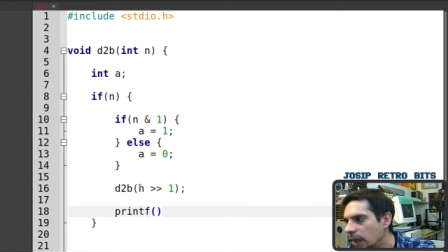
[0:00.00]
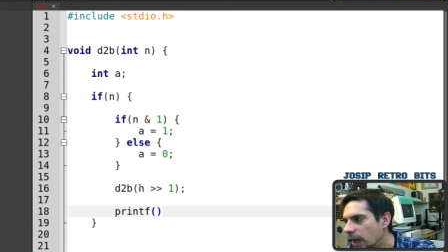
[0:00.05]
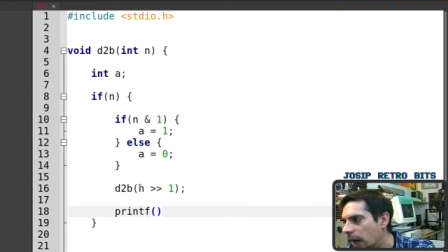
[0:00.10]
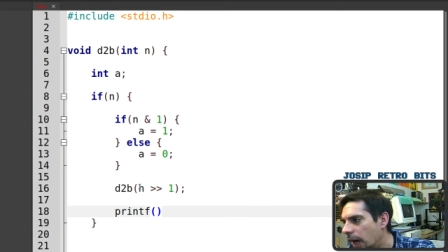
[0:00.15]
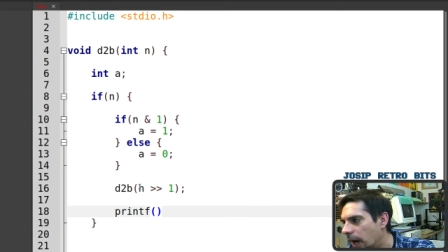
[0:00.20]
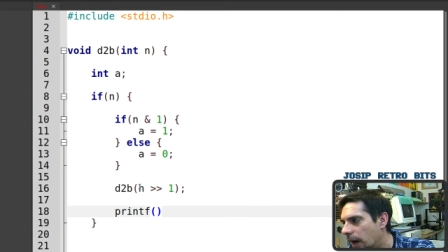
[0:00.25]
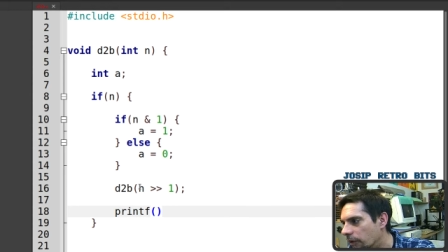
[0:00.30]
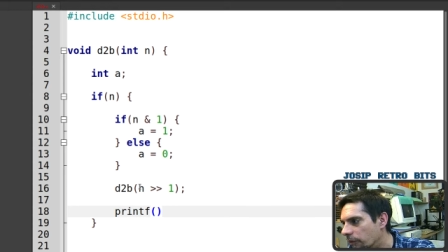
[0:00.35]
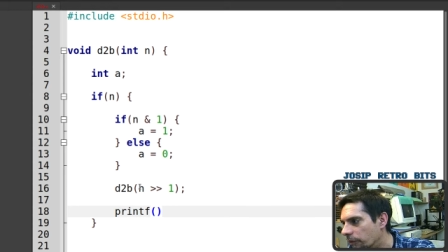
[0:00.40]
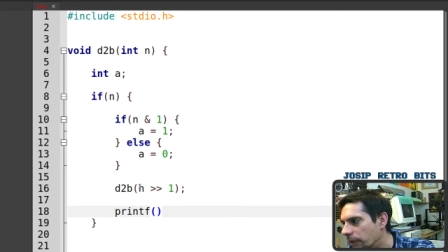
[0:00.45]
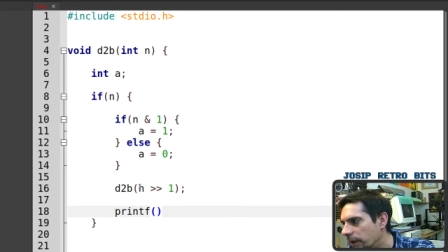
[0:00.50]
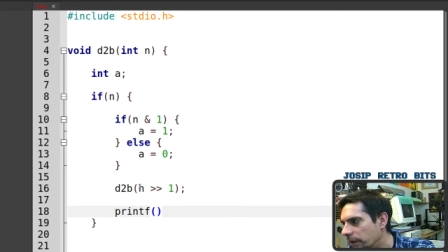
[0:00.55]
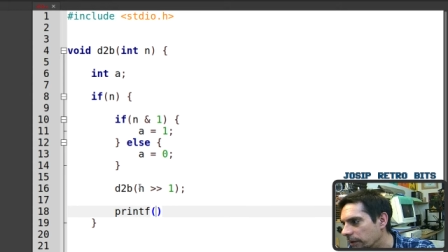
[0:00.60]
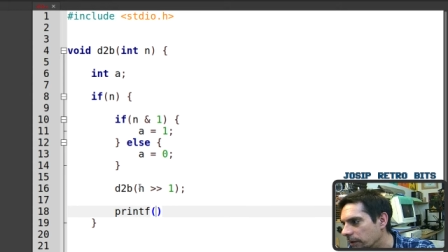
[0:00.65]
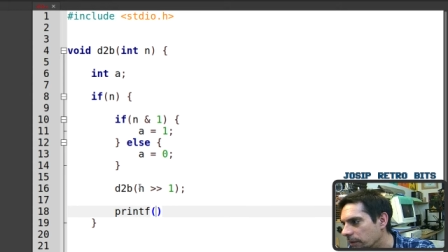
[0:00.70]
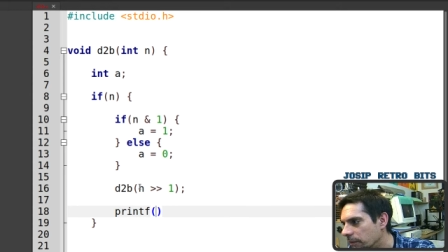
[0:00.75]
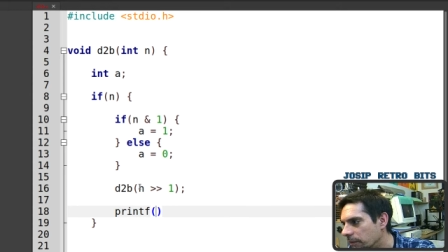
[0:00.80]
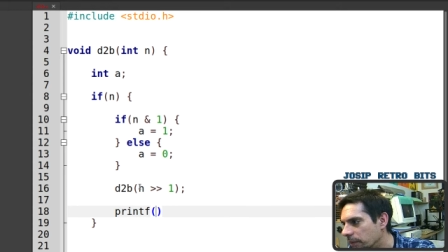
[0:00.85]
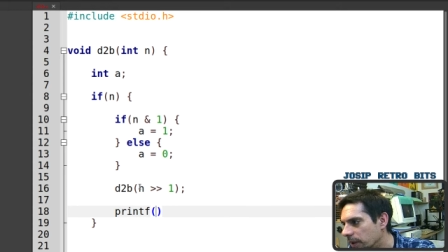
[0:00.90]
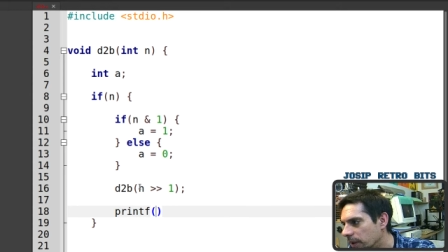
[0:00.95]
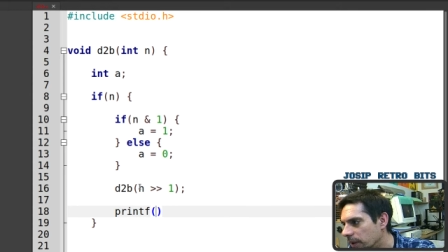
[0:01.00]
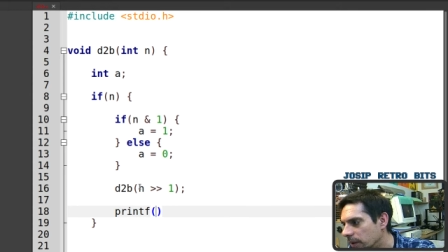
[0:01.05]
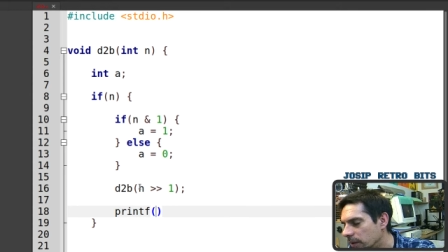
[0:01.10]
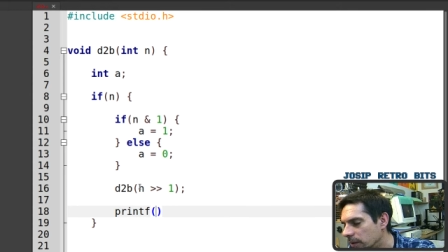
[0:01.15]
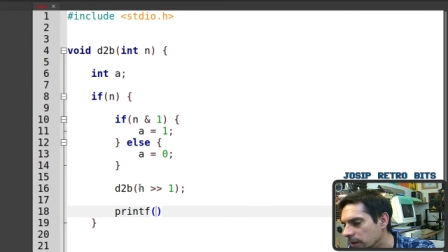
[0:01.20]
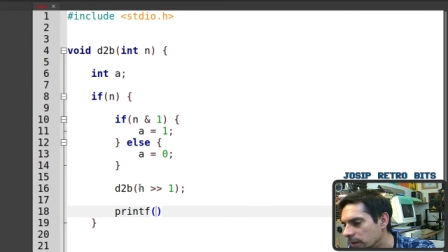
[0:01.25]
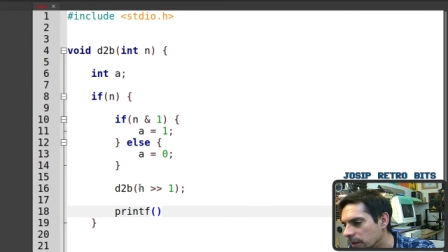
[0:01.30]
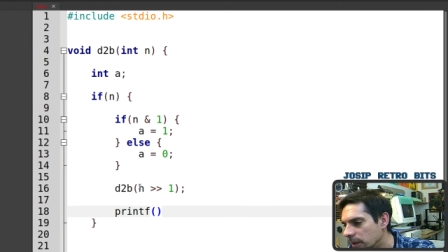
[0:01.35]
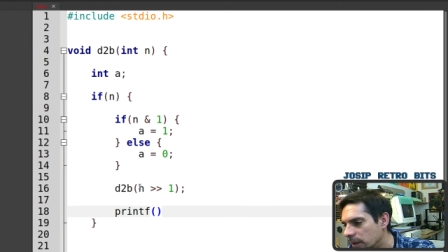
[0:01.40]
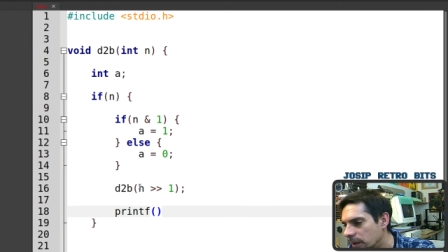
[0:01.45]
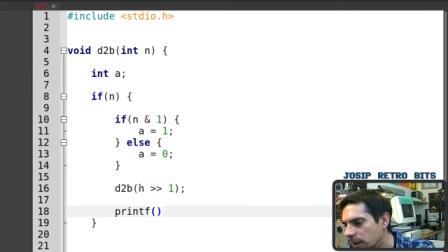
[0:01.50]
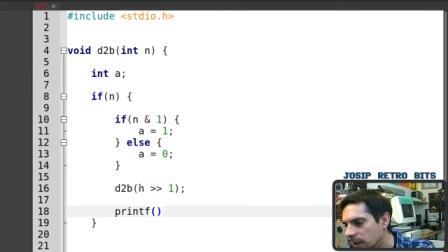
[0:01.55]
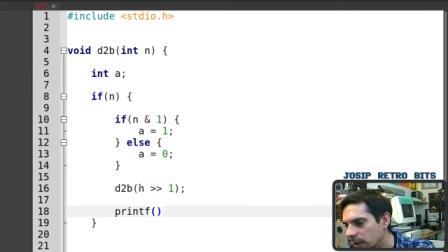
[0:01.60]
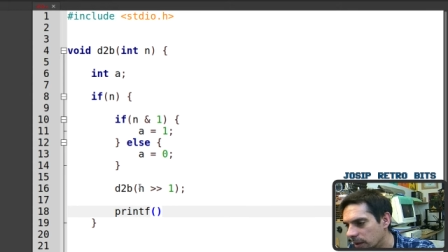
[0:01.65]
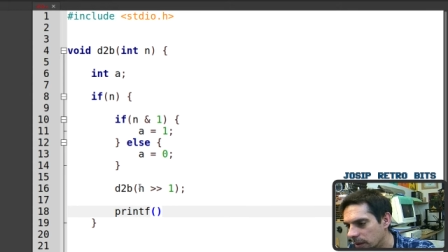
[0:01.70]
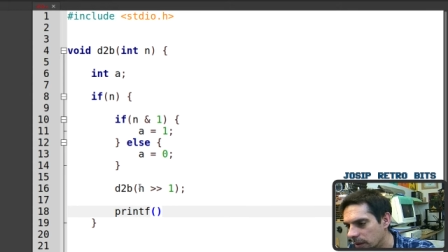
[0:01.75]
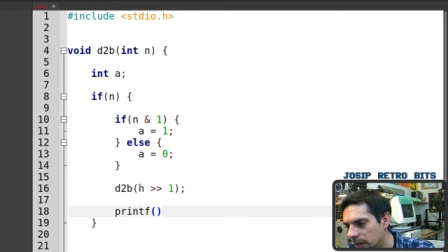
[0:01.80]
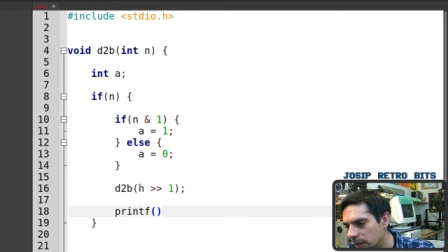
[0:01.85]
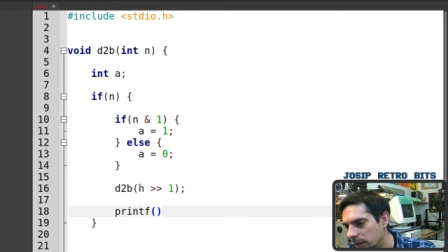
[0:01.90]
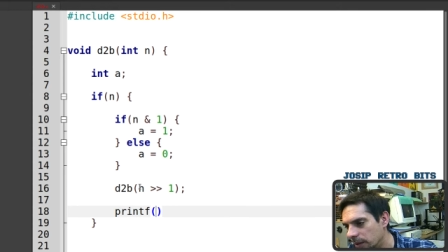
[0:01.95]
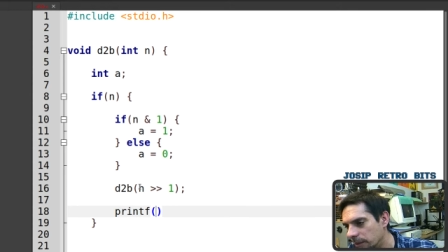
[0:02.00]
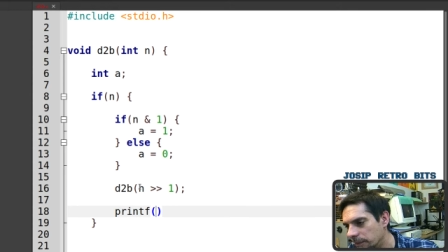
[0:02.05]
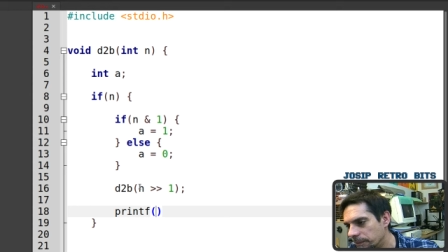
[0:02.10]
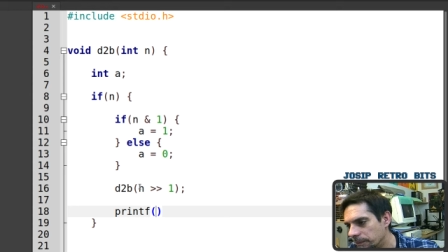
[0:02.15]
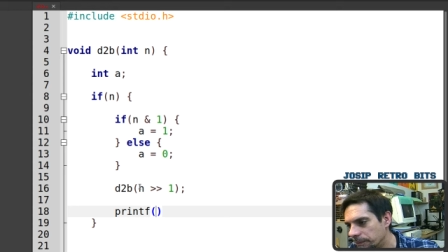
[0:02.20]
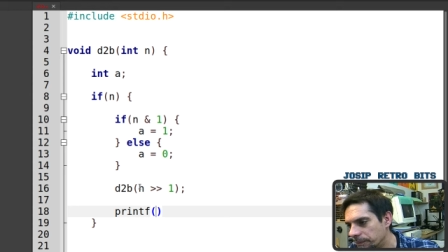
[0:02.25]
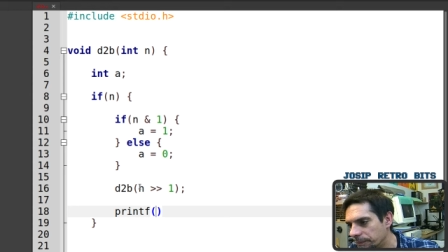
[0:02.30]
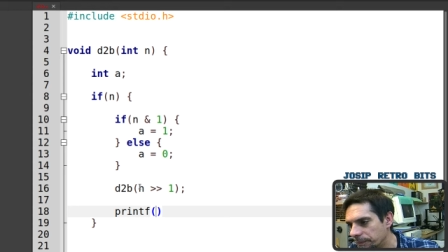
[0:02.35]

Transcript: our variable um,